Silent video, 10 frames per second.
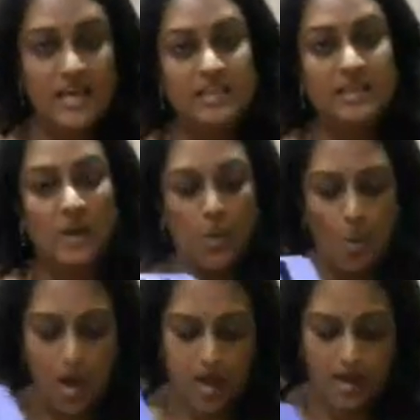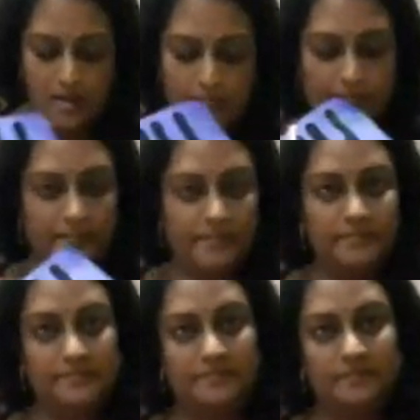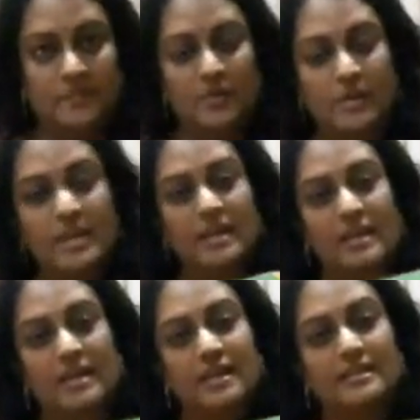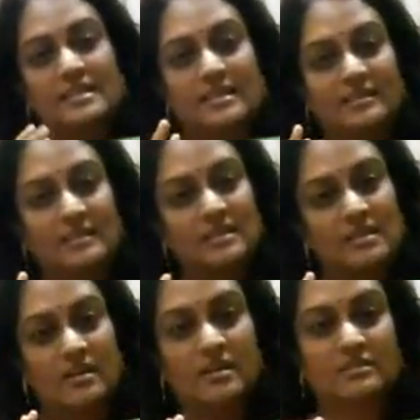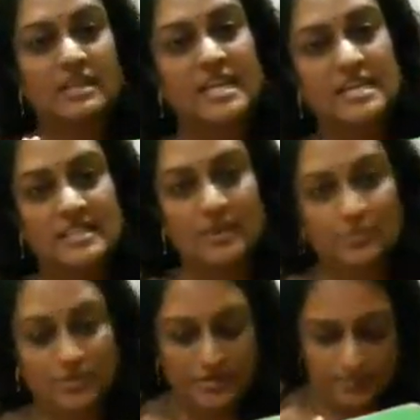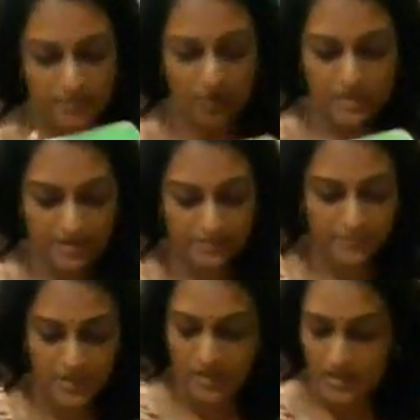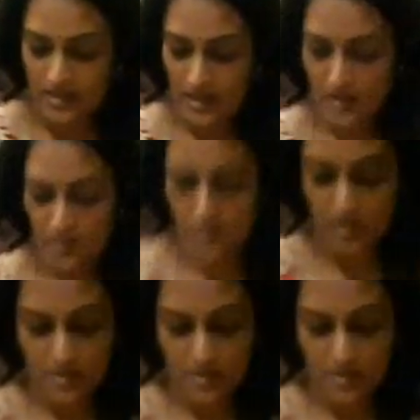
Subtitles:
and the qua. Okay, these are the tricky sounds. Okay, now